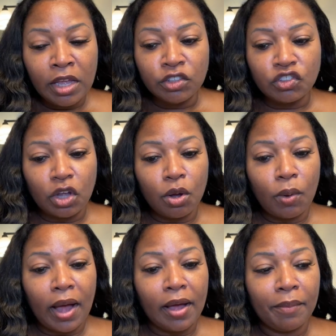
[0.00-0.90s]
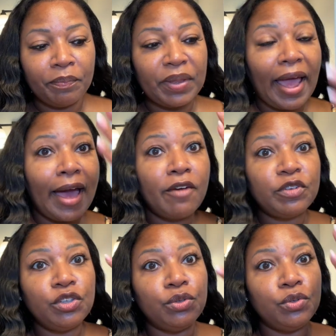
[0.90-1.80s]
So, but after
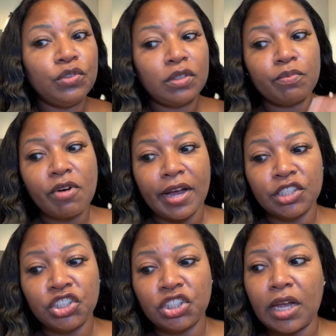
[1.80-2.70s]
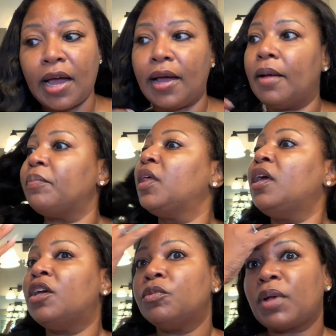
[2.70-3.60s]
you use the brush,
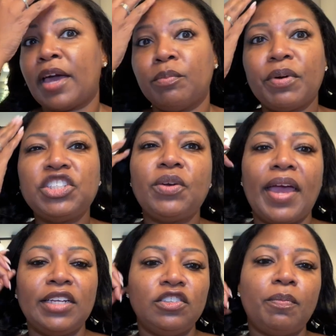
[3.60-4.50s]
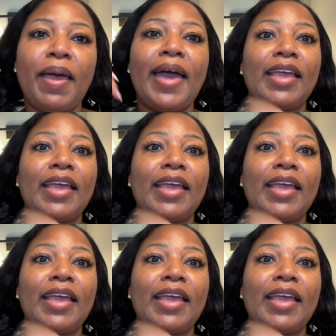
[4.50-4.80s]
kind of brush your edges back.